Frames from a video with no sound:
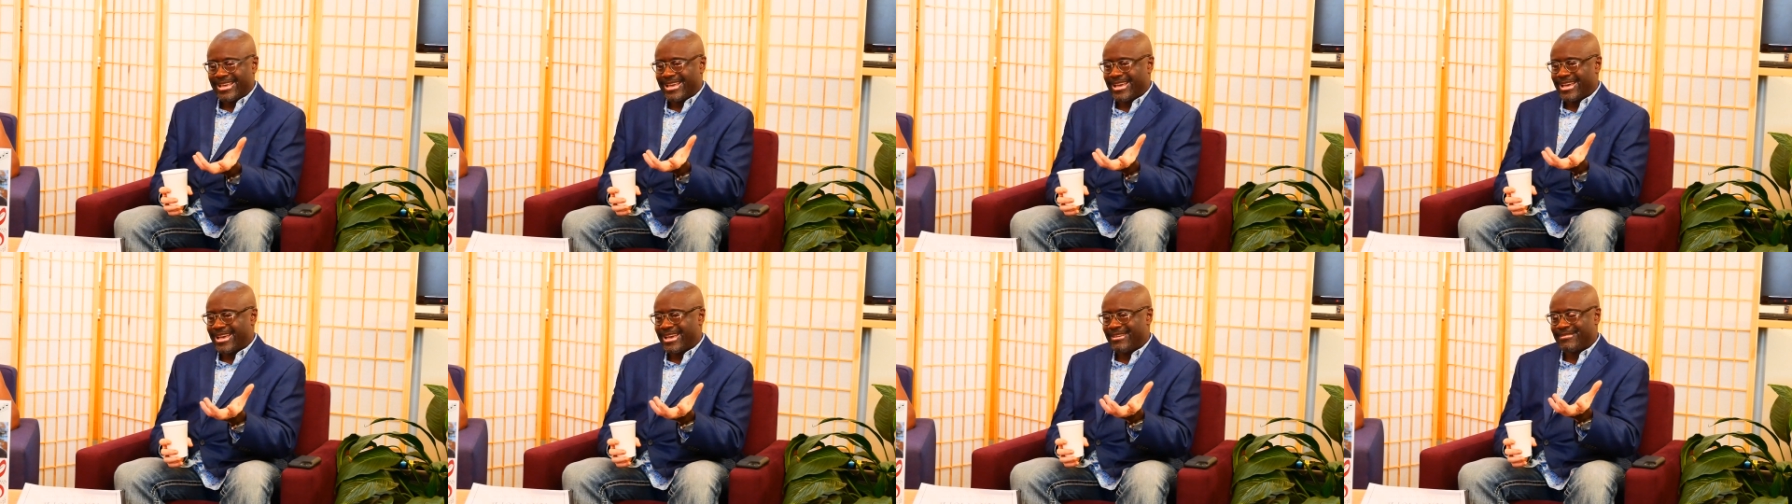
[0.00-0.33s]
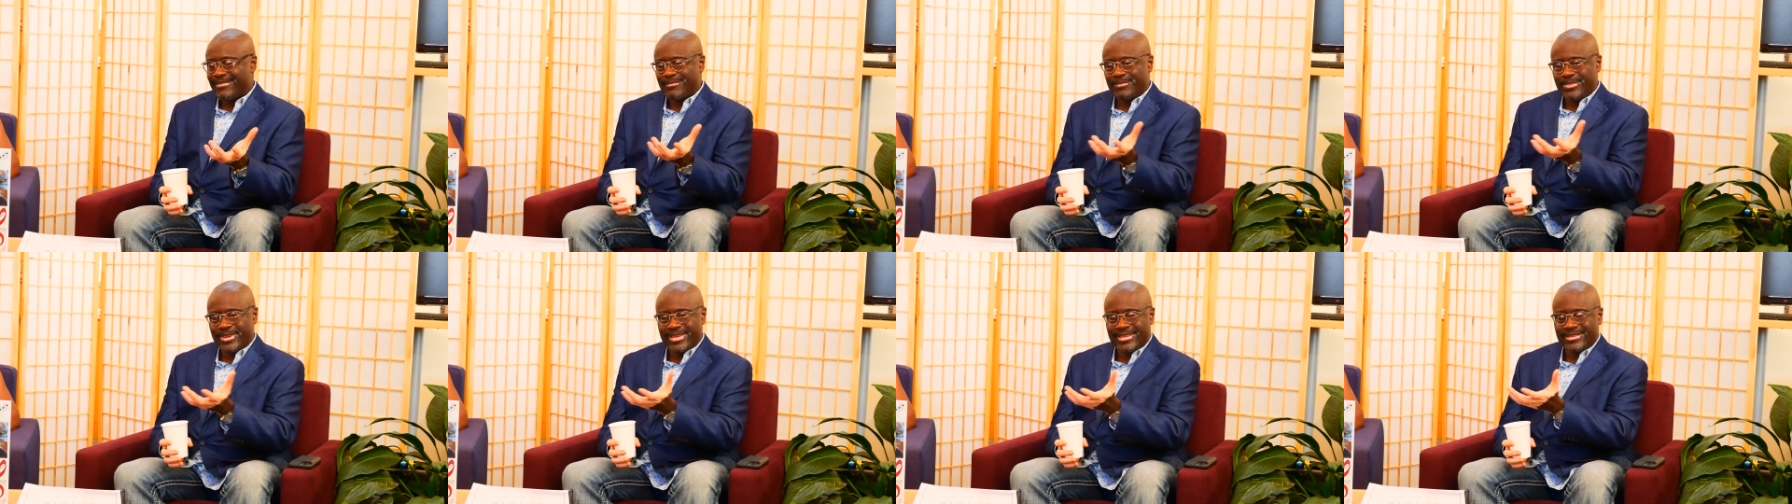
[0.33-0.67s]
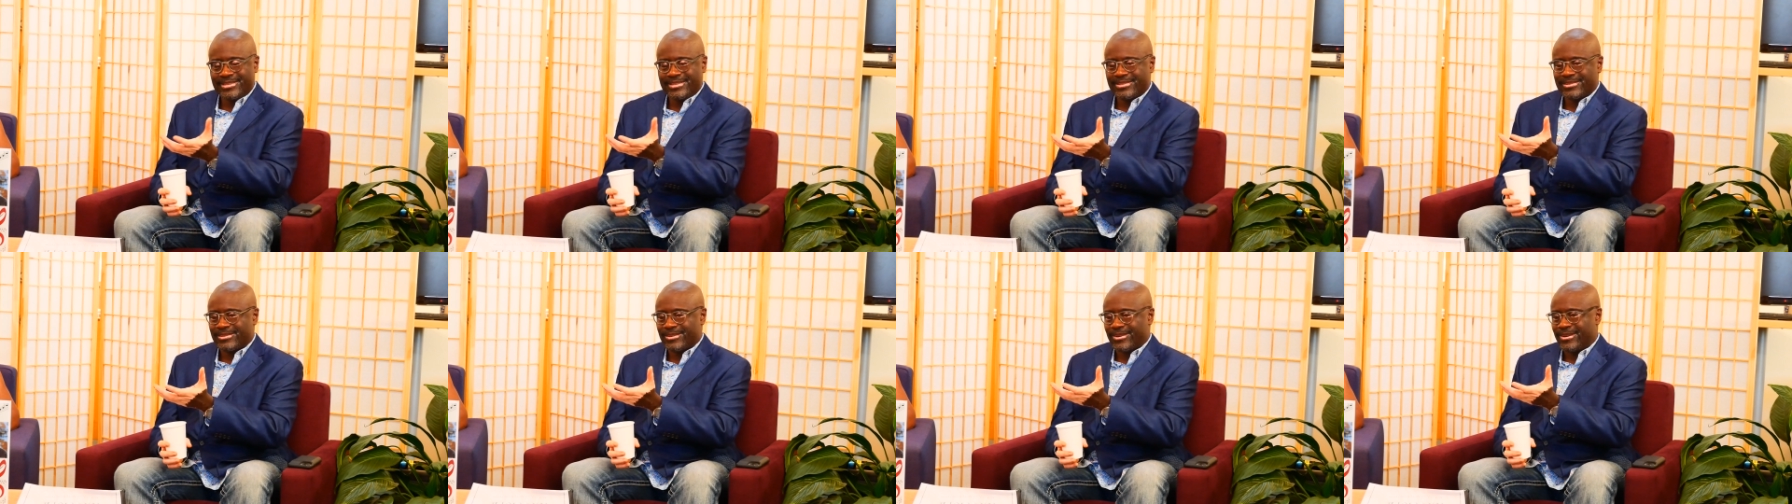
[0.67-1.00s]
I have a
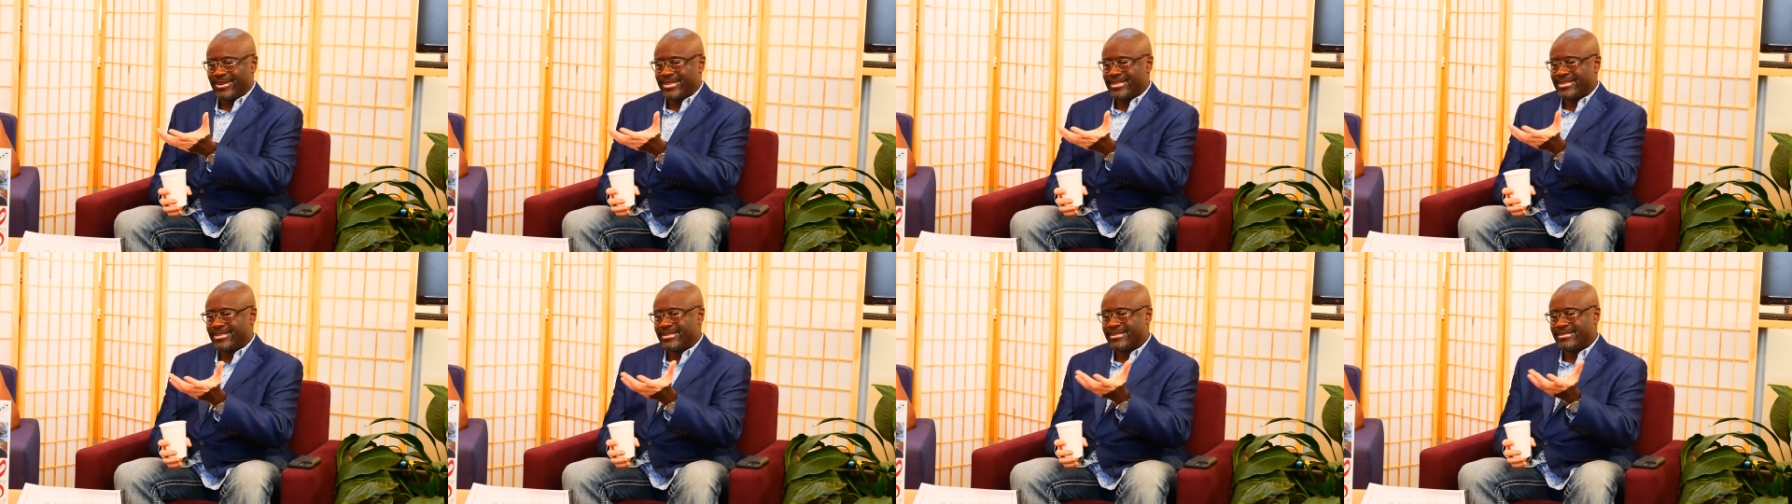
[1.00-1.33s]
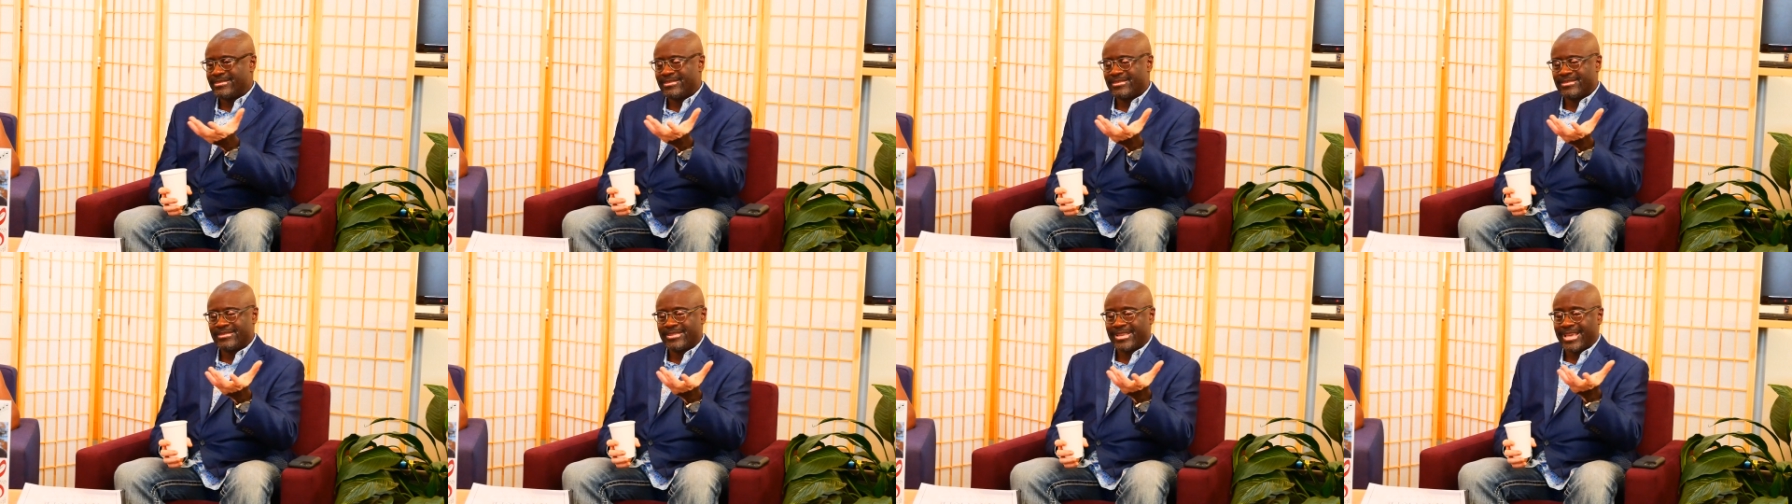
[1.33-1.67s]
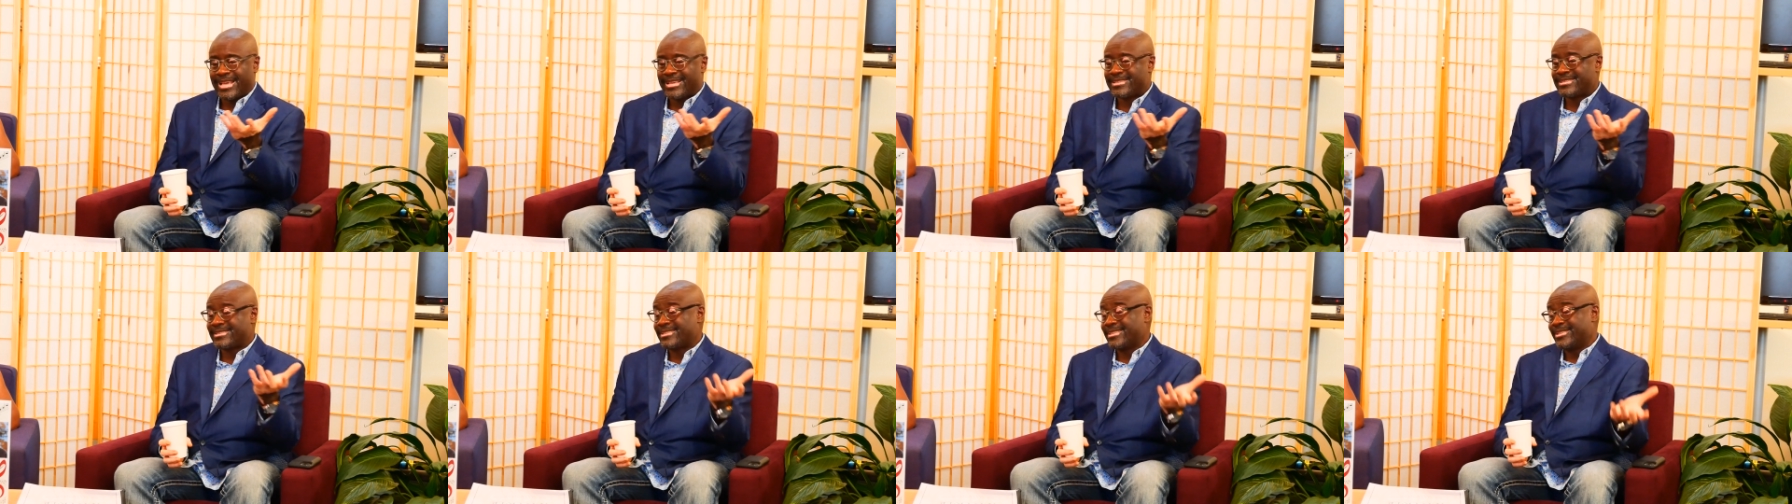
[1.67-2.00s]
piece on the
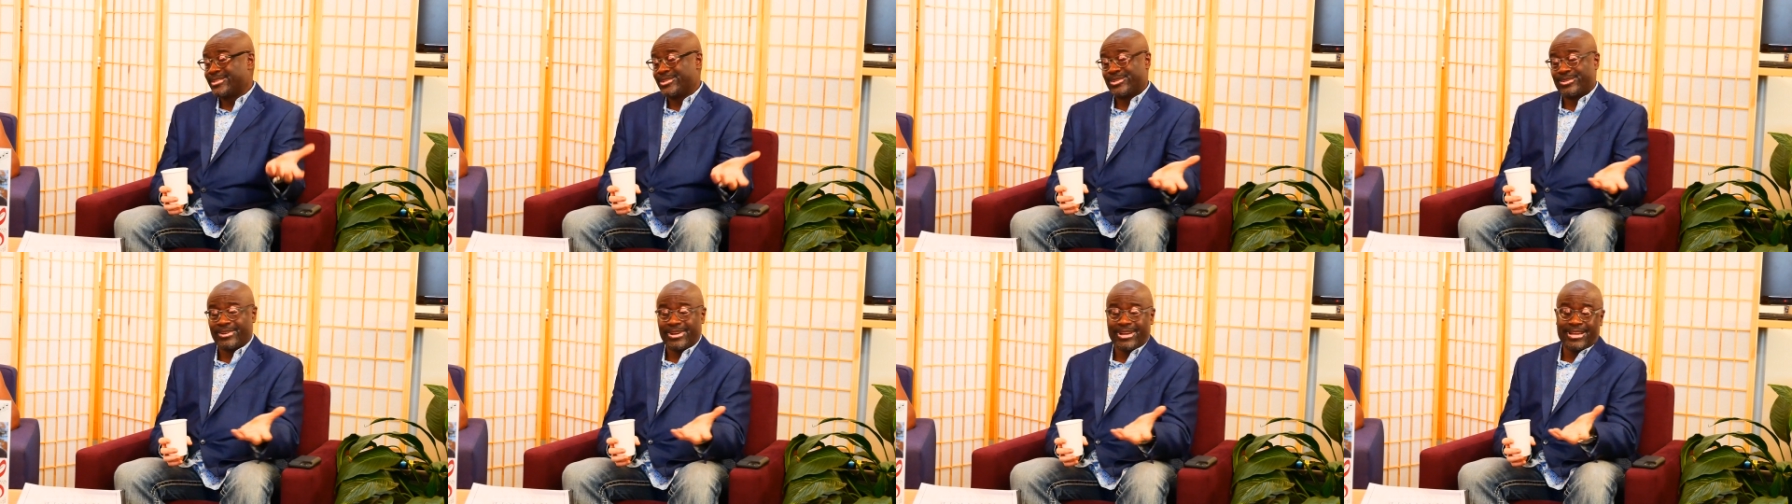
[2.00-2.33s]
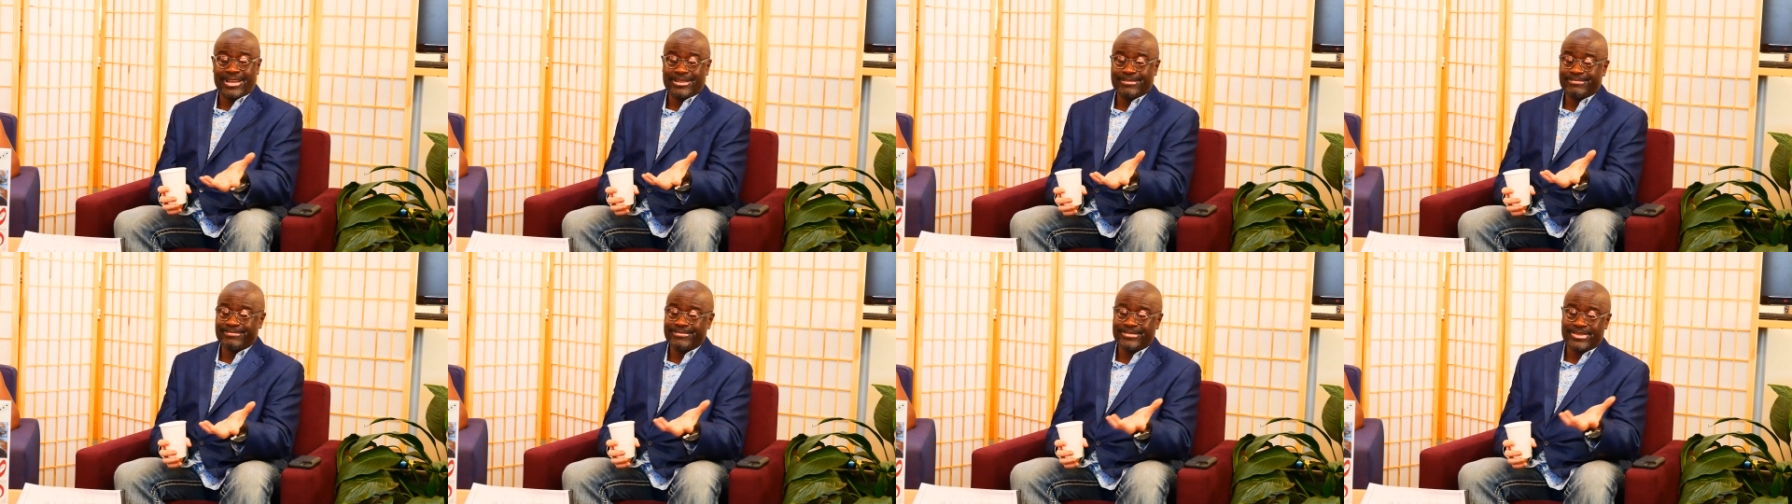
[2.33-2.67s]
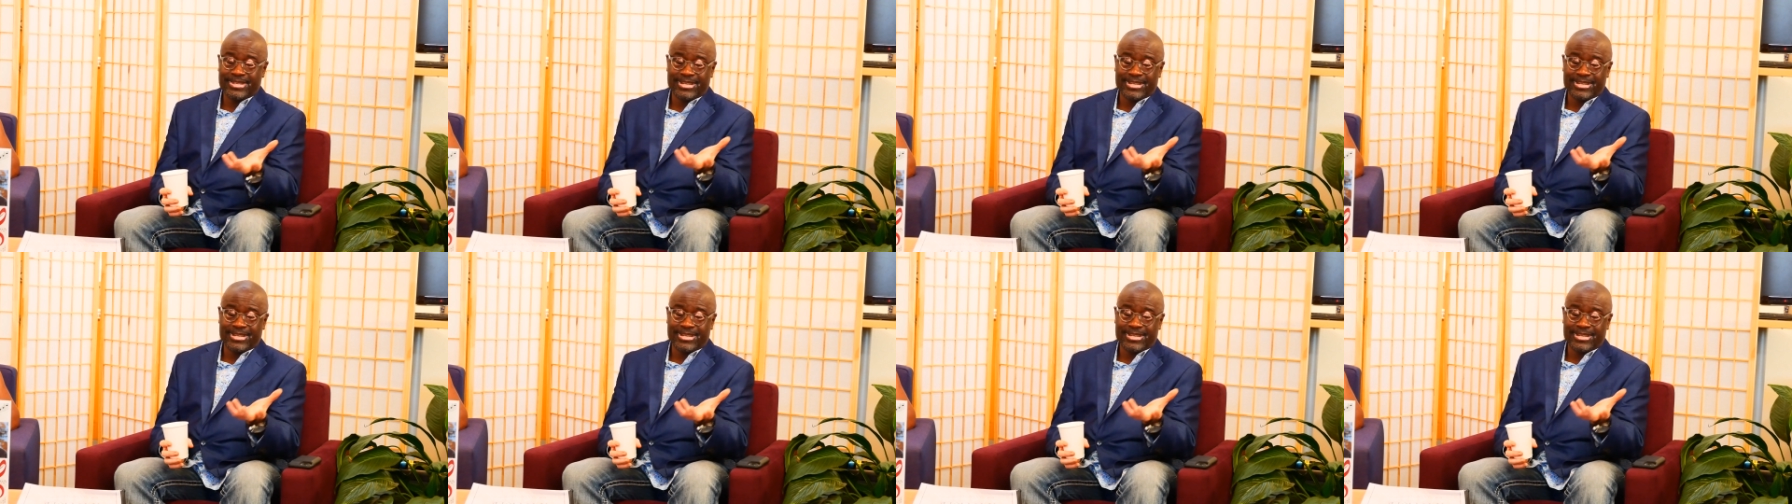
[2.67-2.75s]
Esselen tribe,